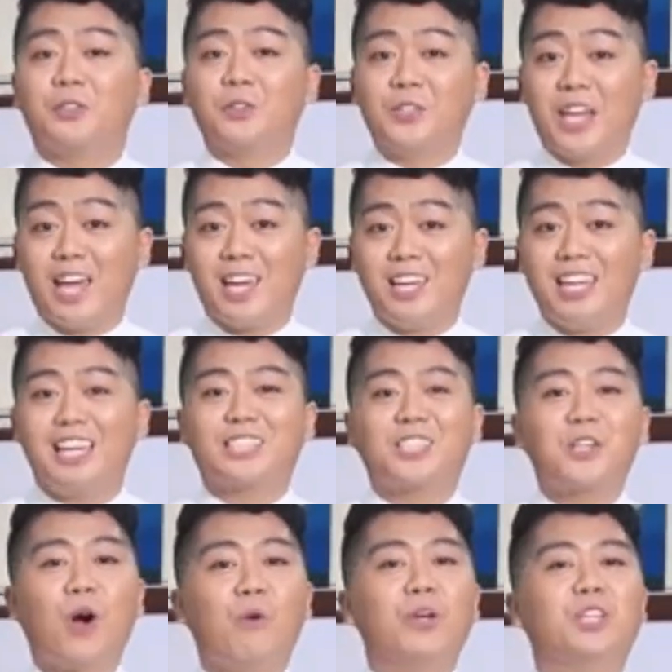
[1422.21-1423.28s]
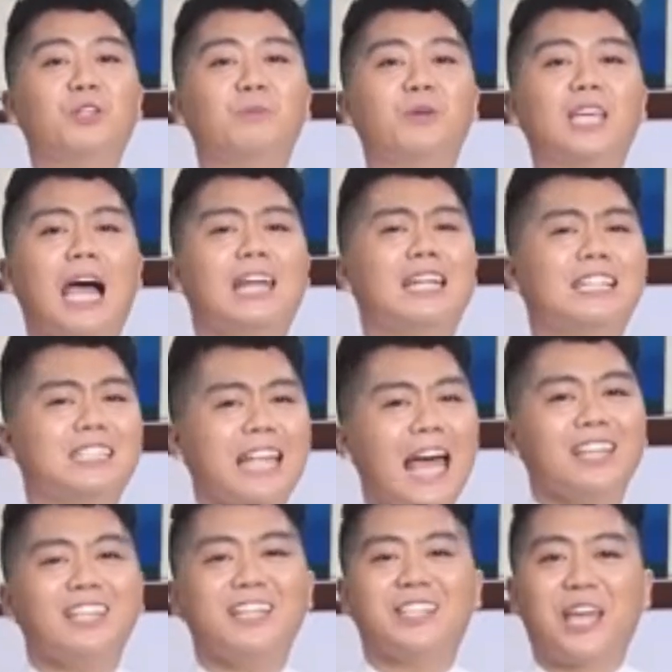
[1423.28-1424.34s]
Today is going to be an
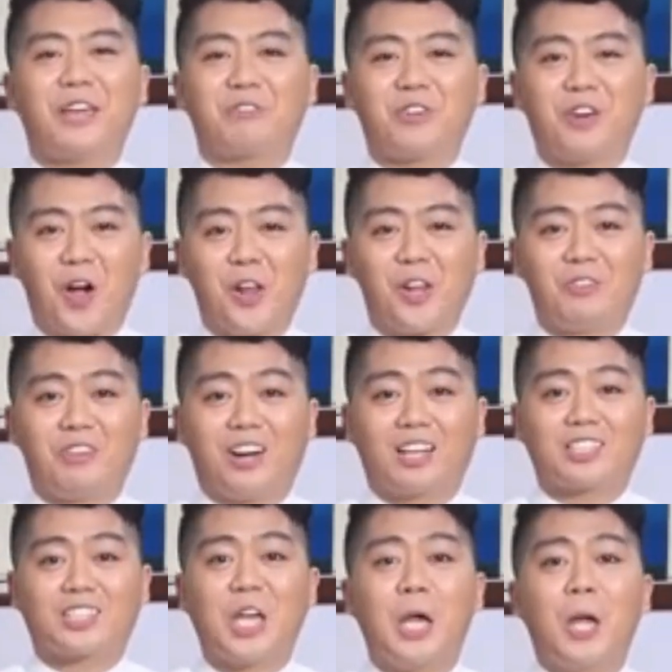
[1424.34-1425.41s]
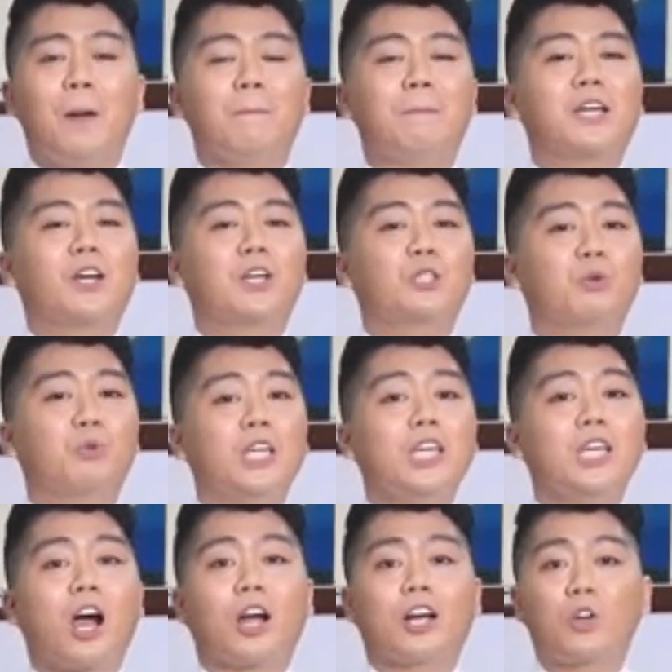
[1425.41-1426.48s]
exciting day for all of us because
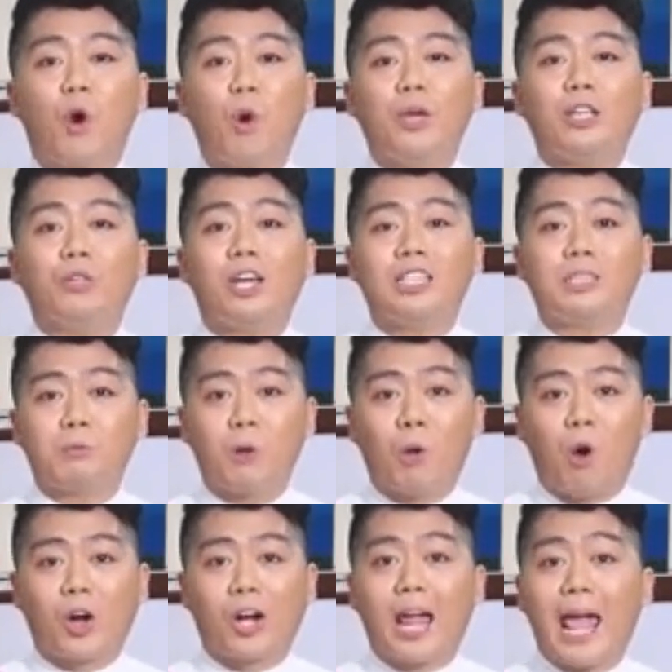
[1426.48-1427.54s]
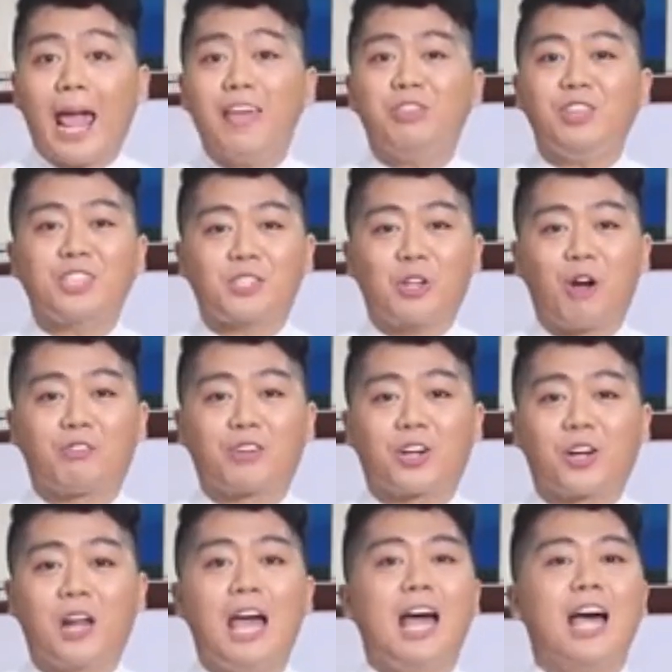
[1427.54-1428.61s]
we are going to explore and
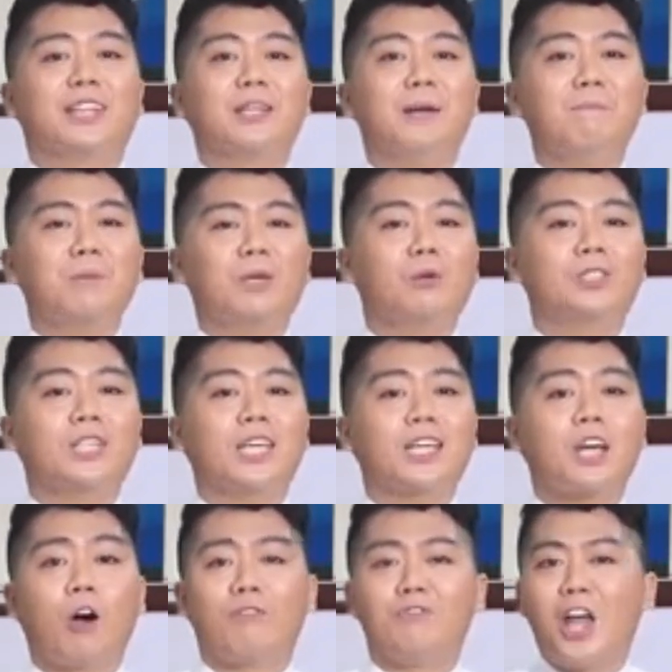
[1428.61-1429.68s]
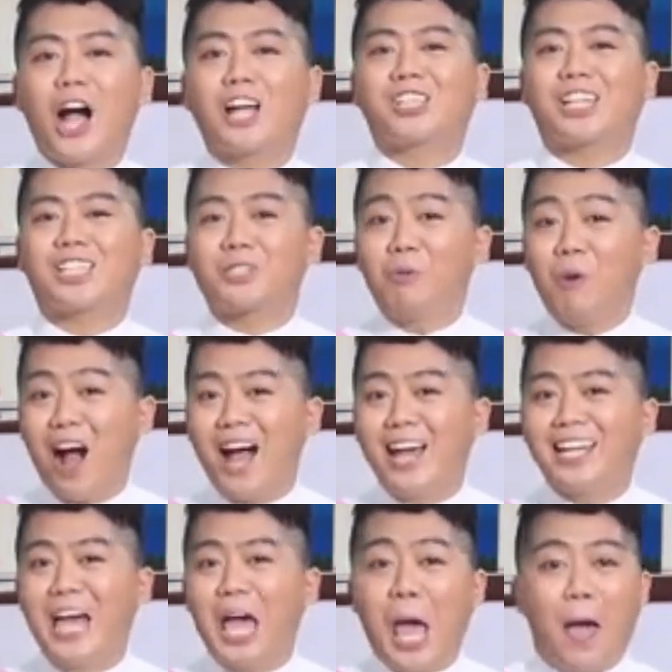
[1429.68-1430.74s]
discover the music of not just
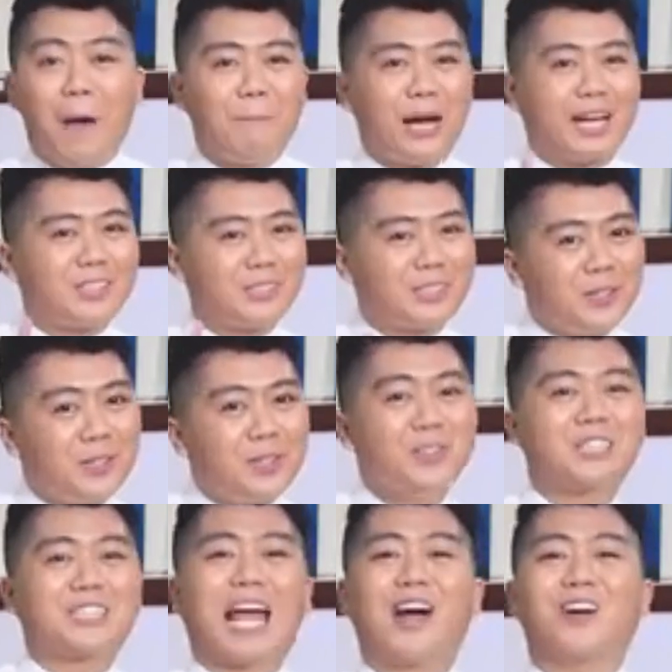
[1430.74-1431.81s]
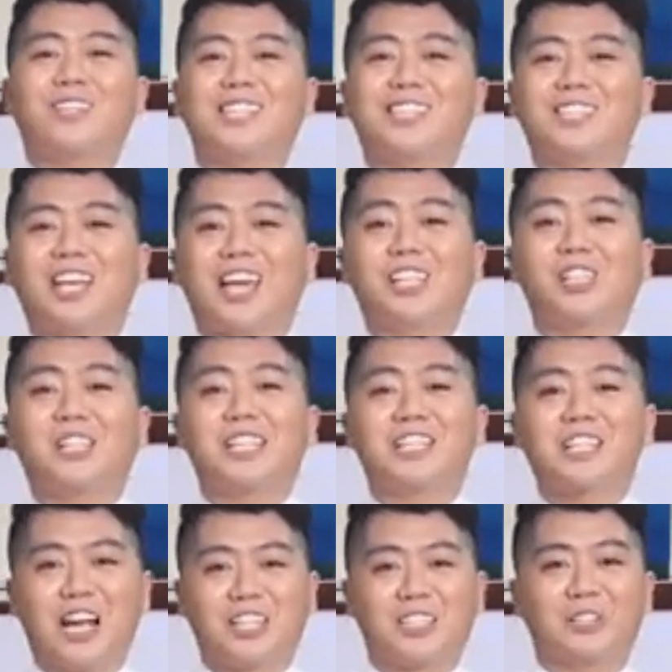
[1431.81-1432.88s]
one, but two Southeast
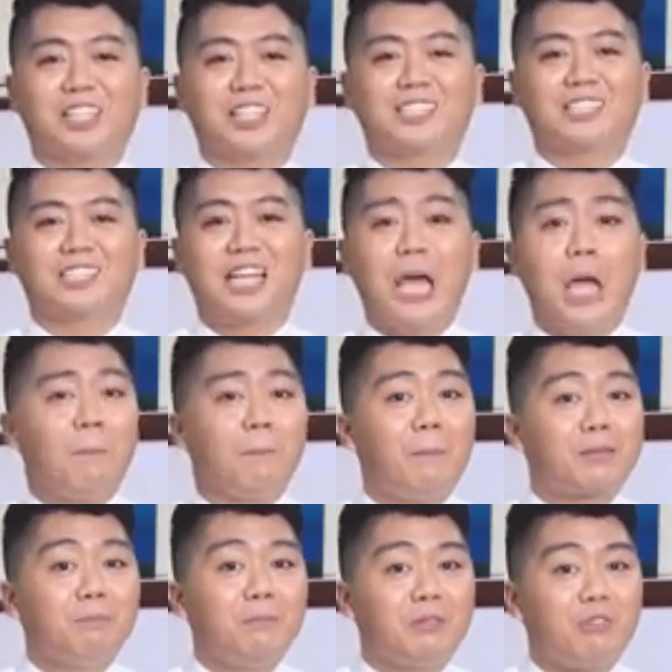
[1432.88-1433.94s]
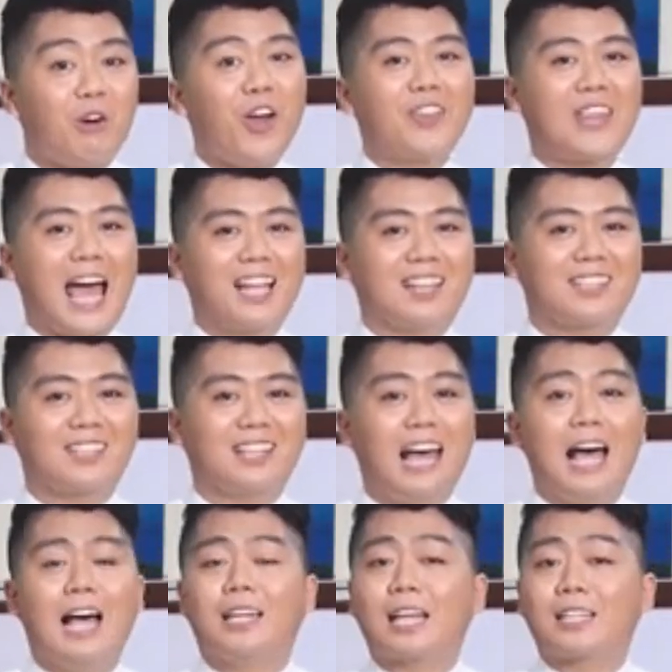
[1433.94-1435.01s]
Asian countries. But before that,
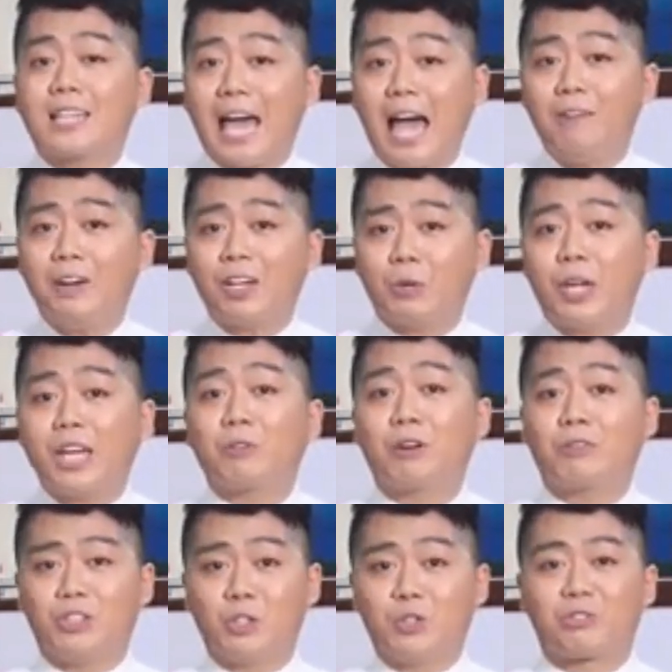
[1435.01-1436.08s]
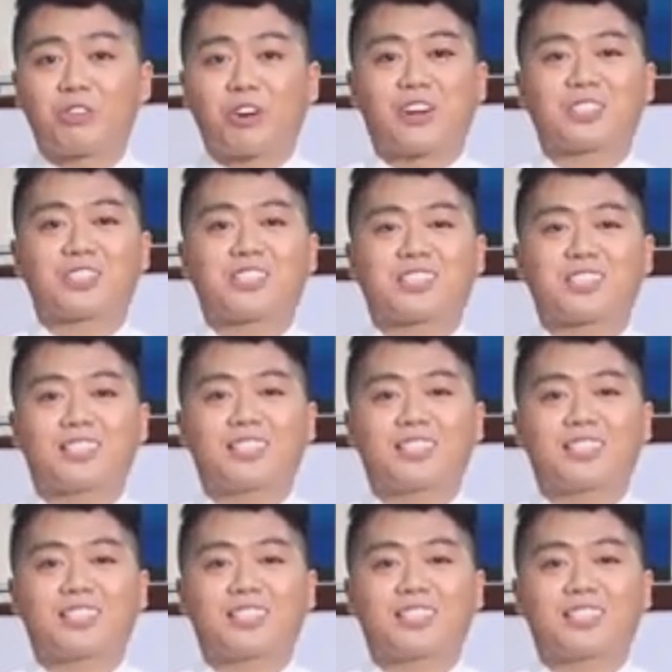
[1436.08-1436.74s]
let's have a quick review first.